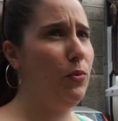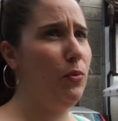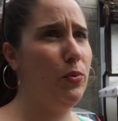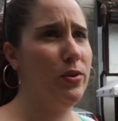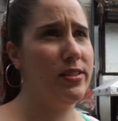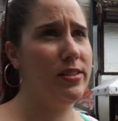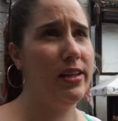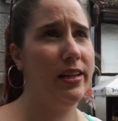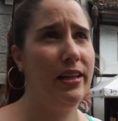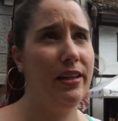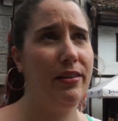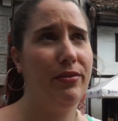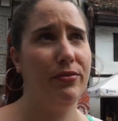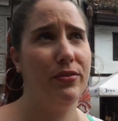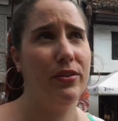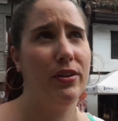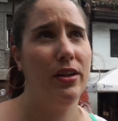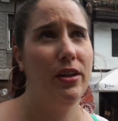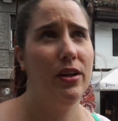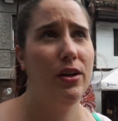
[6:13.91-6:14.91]
was a
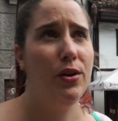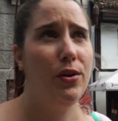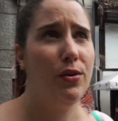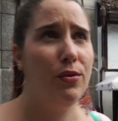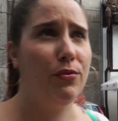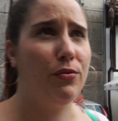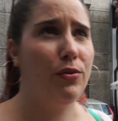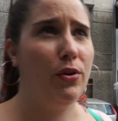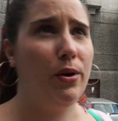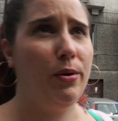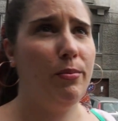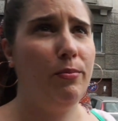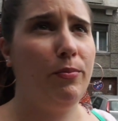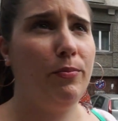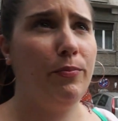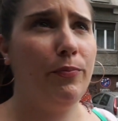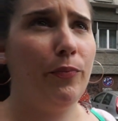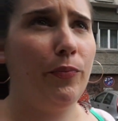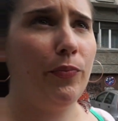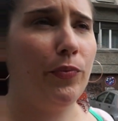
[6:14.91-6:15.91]
gift from
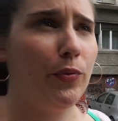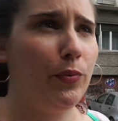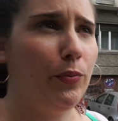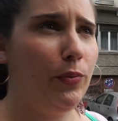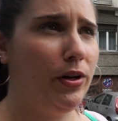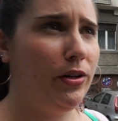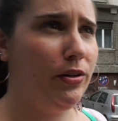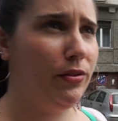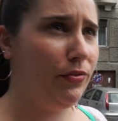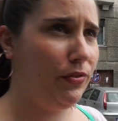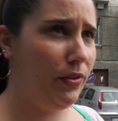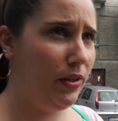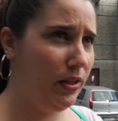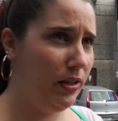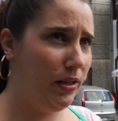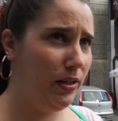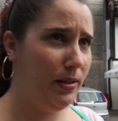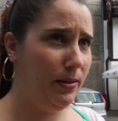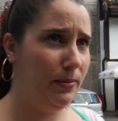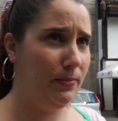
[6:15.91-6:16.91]
one of
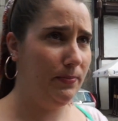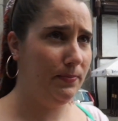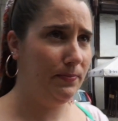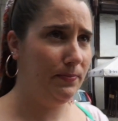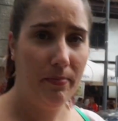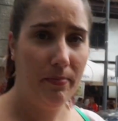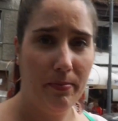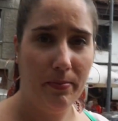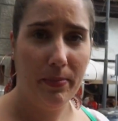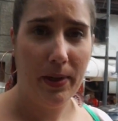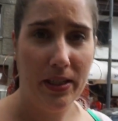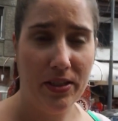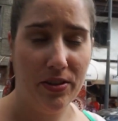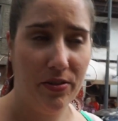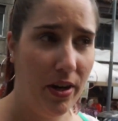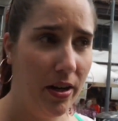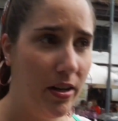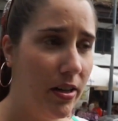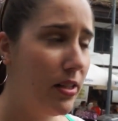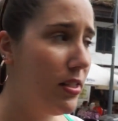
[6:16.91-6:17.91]
the
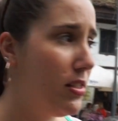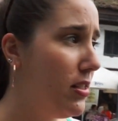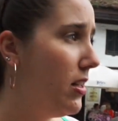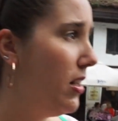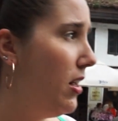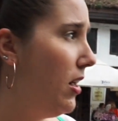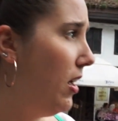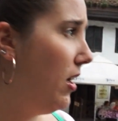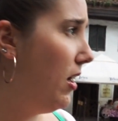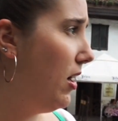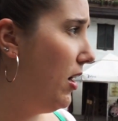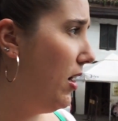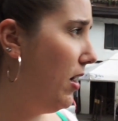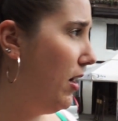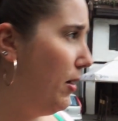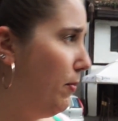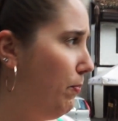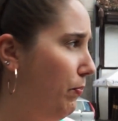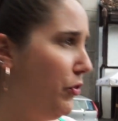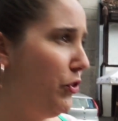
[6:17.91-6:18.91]
patriarchs
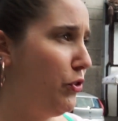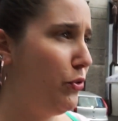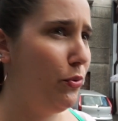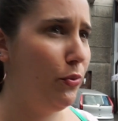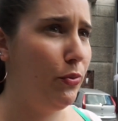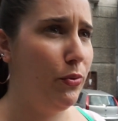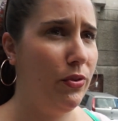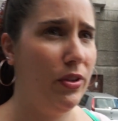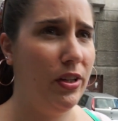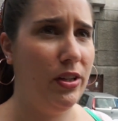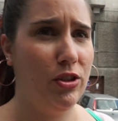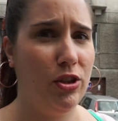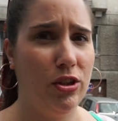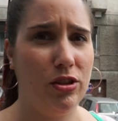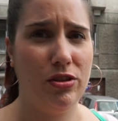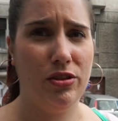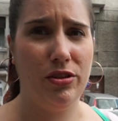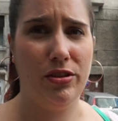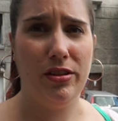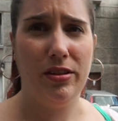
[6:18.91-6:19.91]
to the
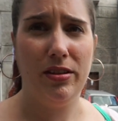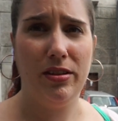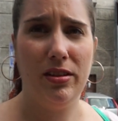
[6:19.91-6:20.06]
doctor,